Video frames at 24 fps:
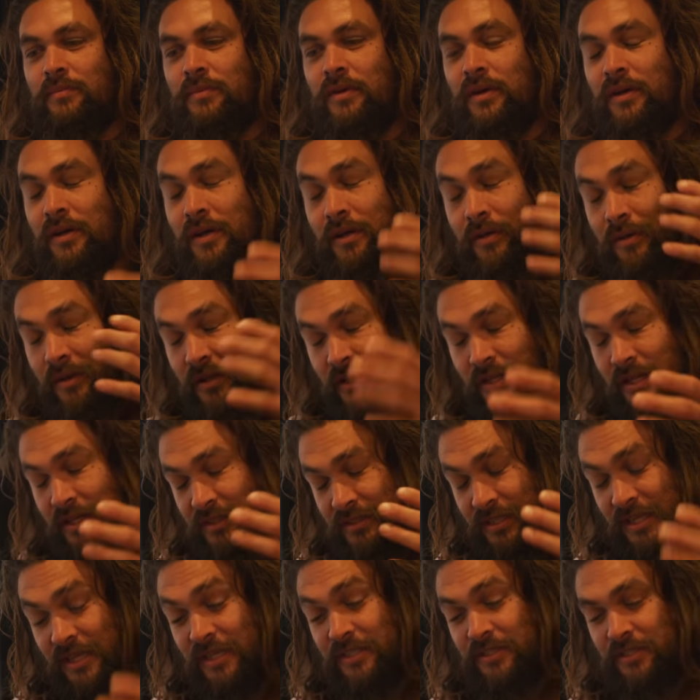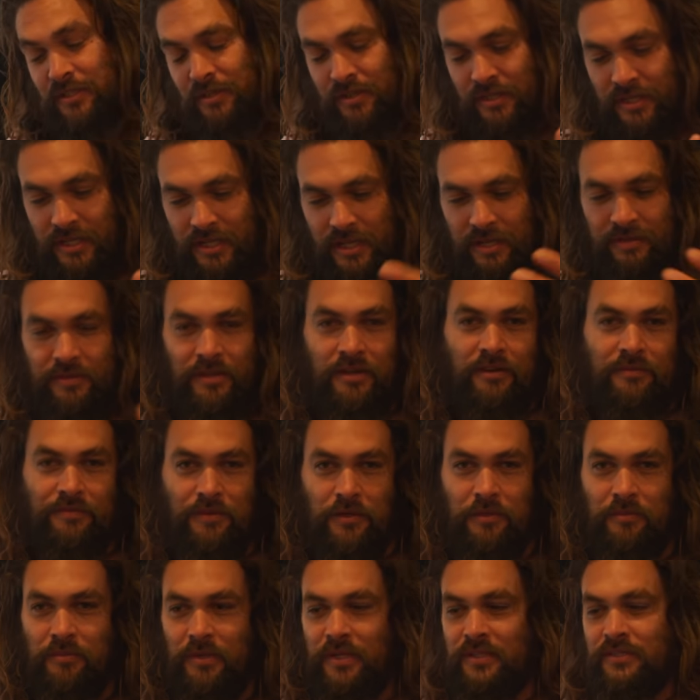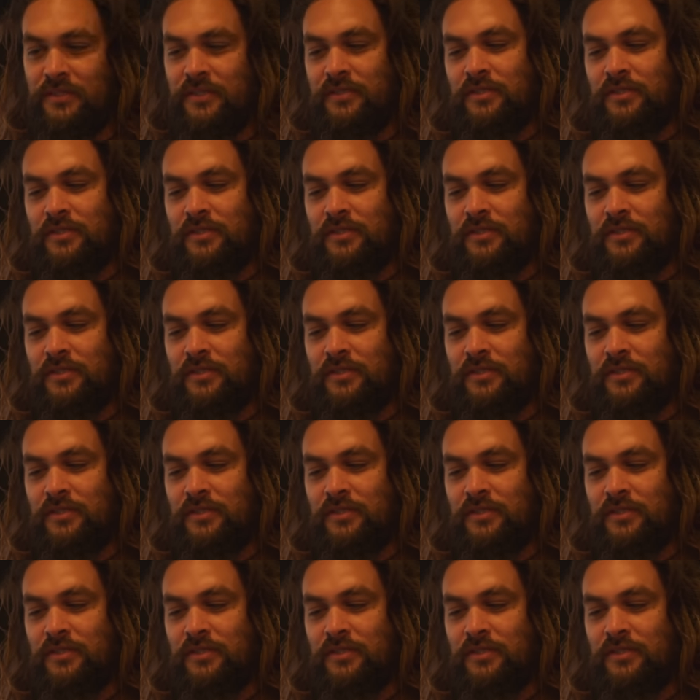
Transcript: it's easier to get than a film lens.